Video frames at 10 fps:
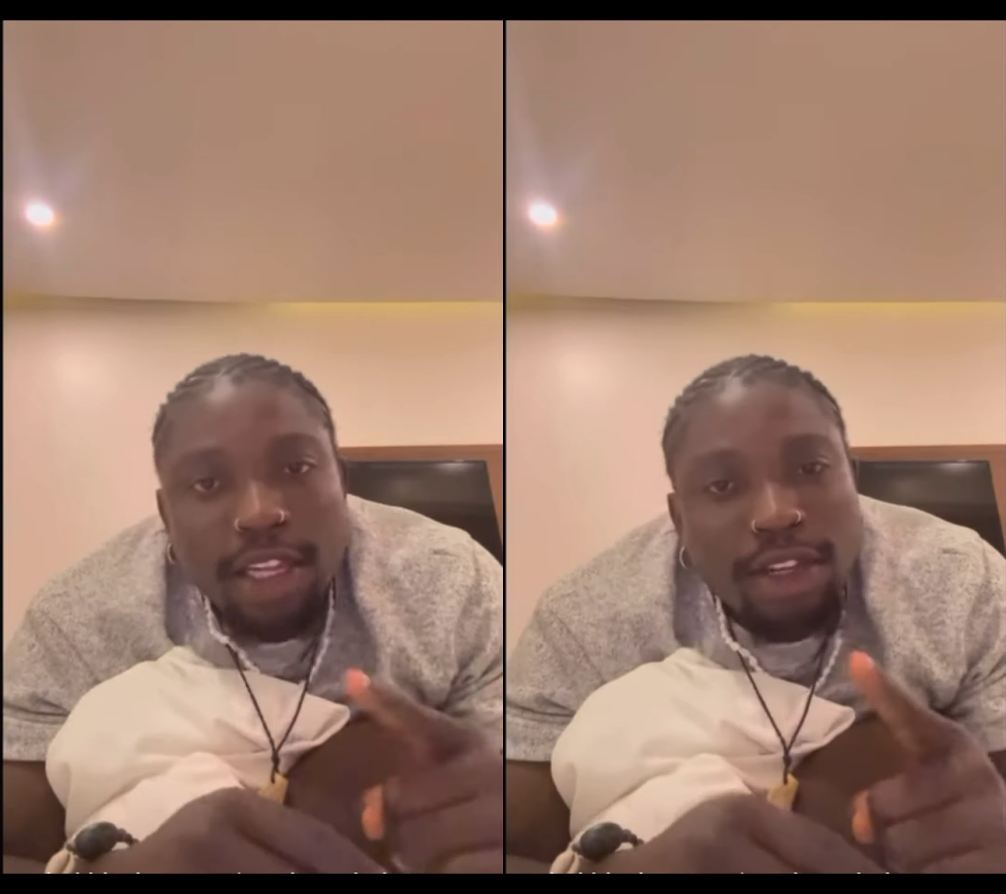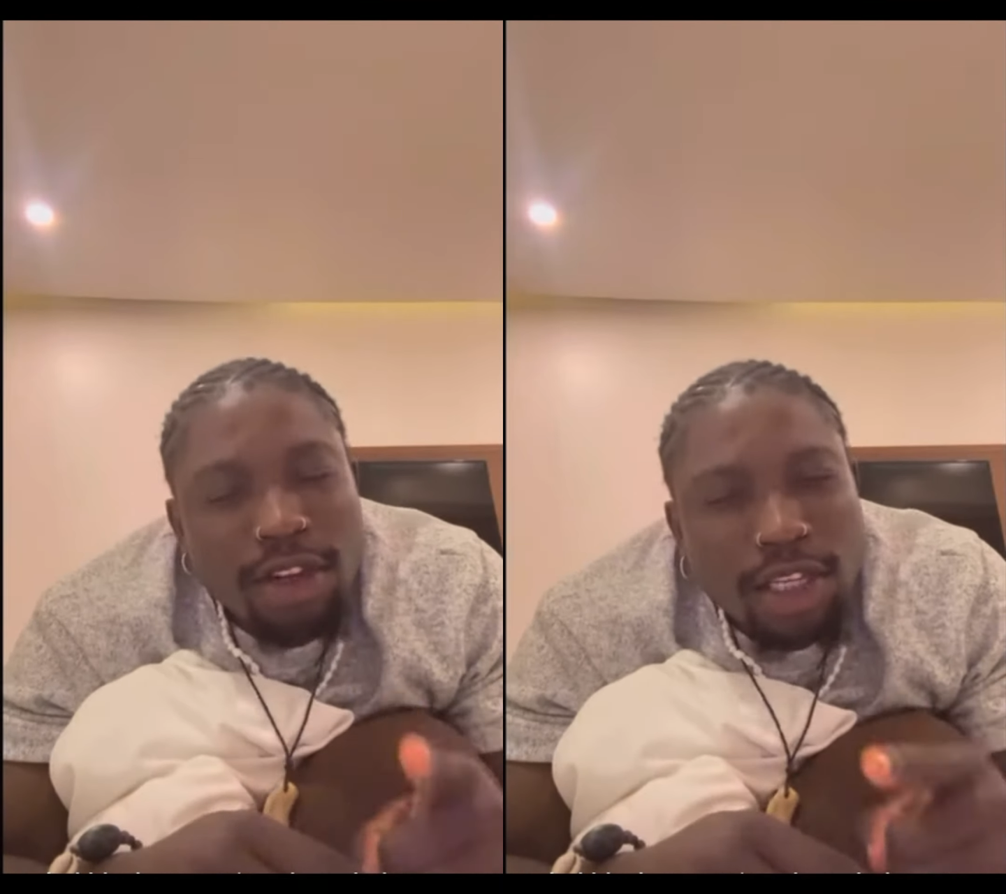
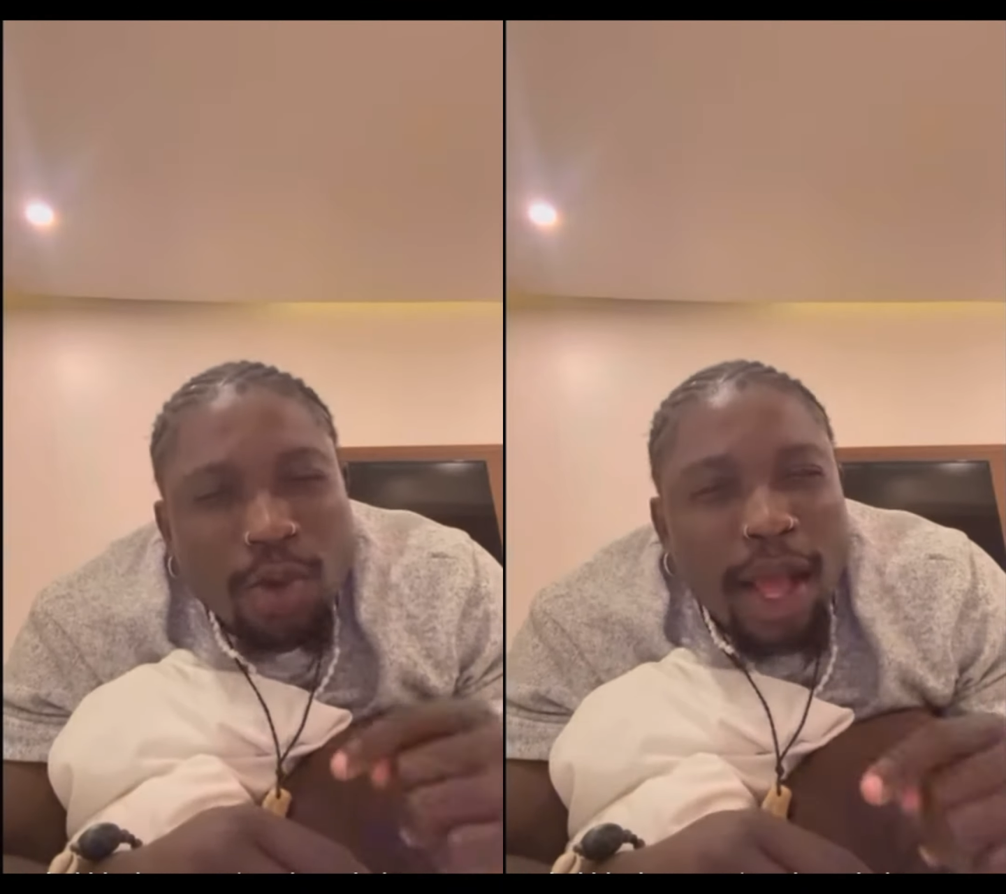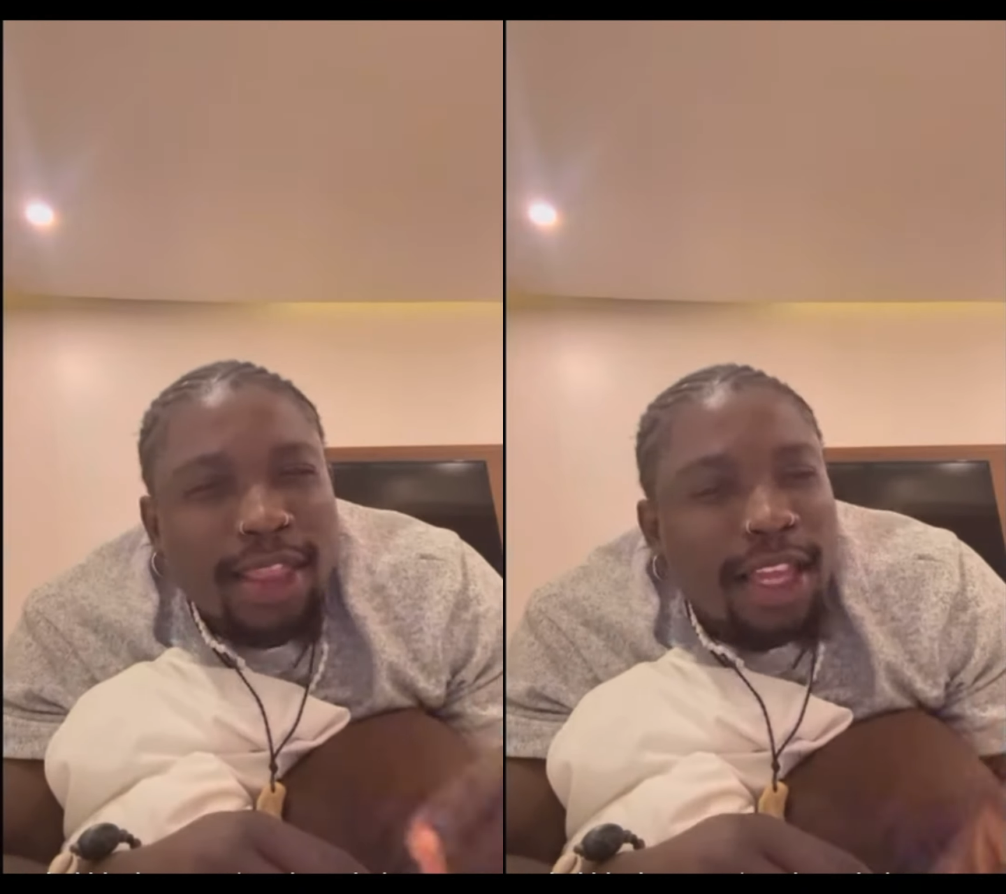the reason
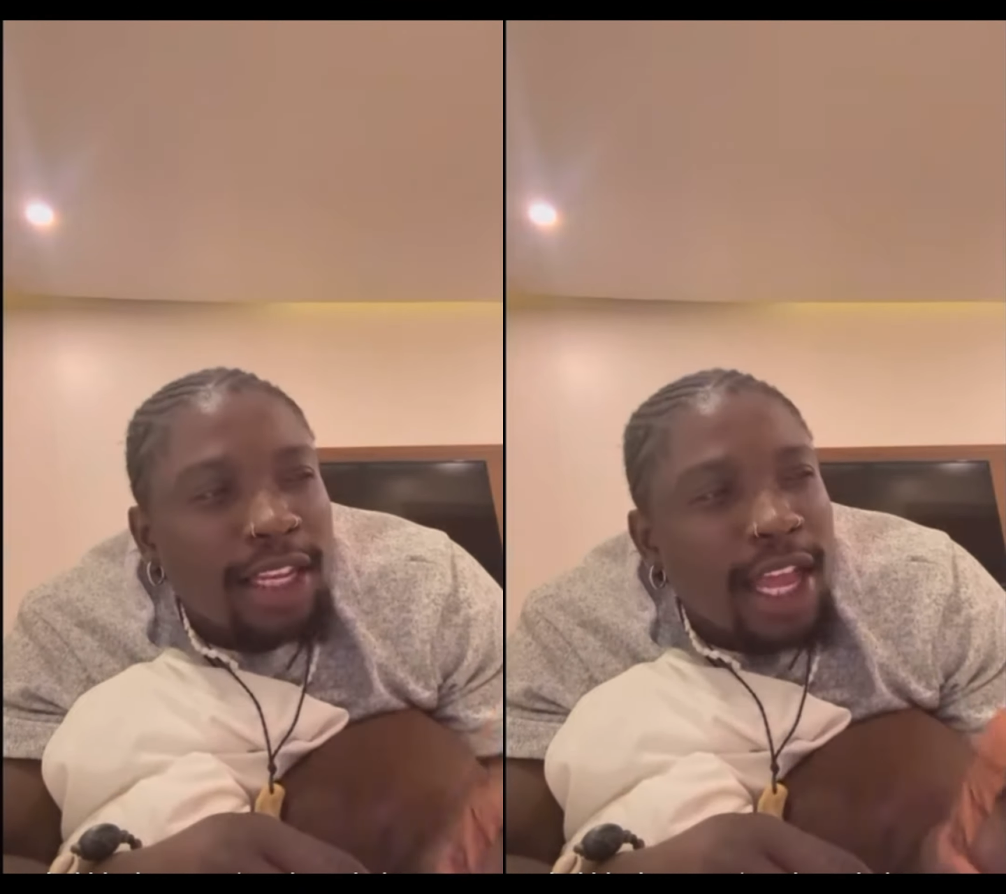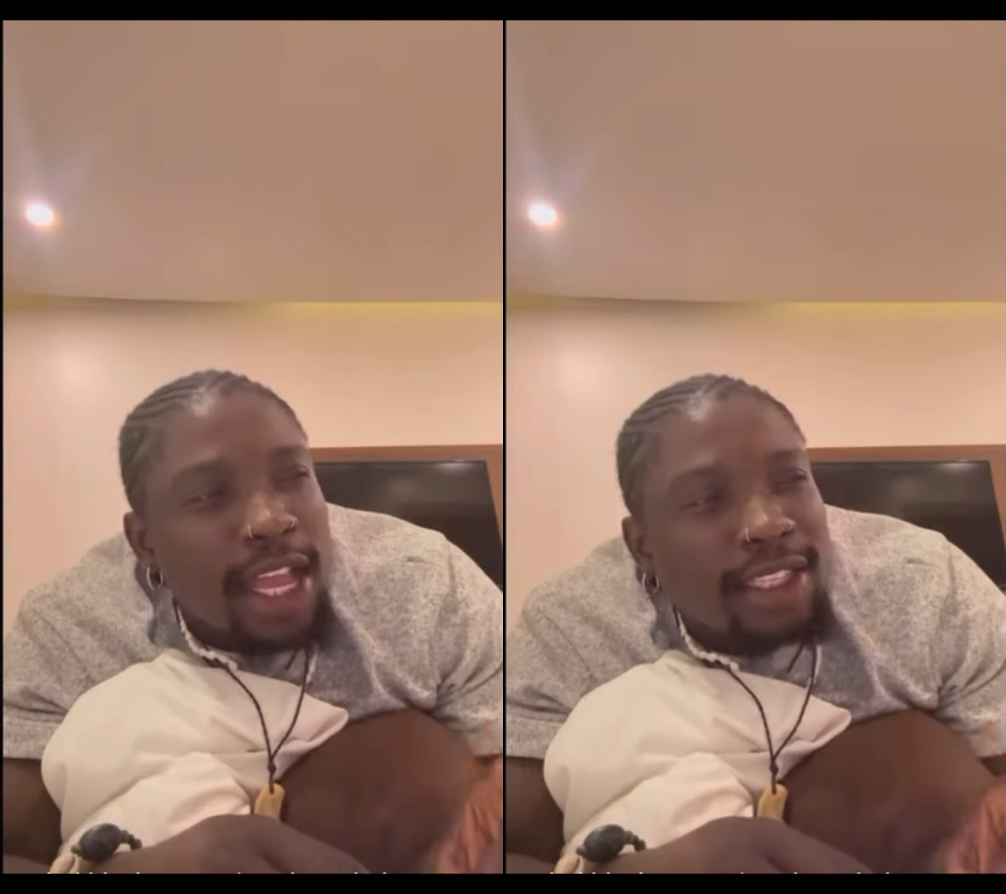why I tell
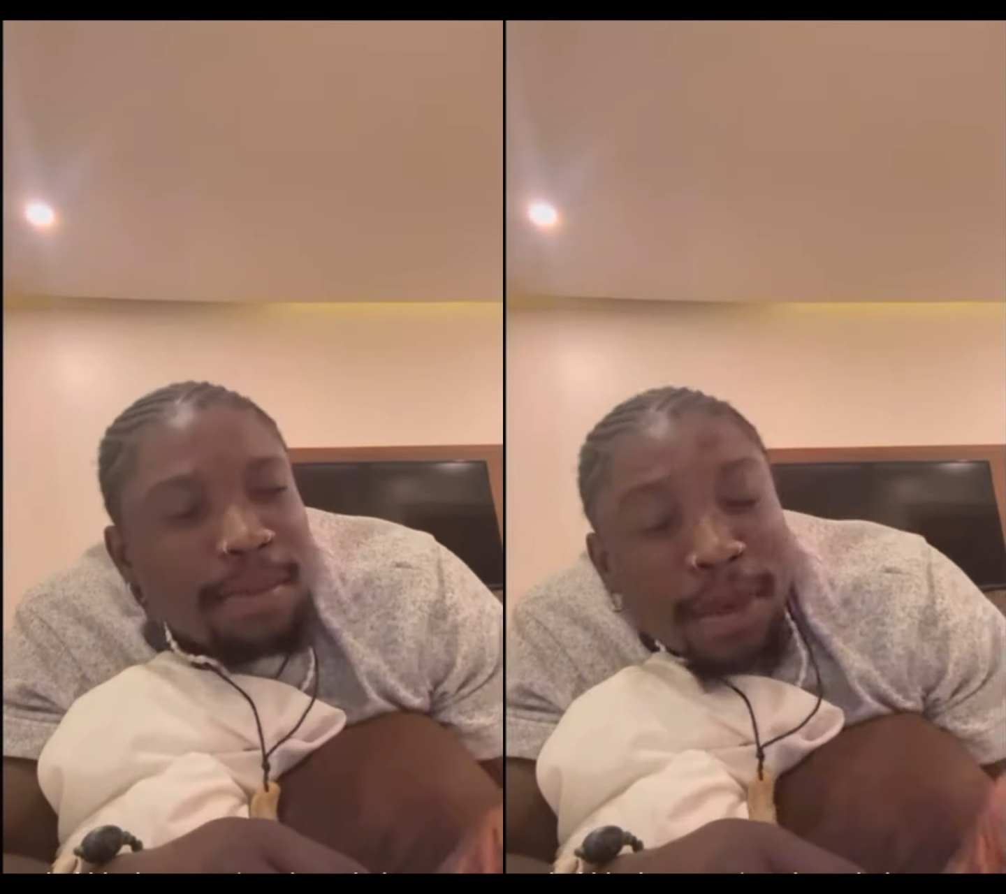the guy, say,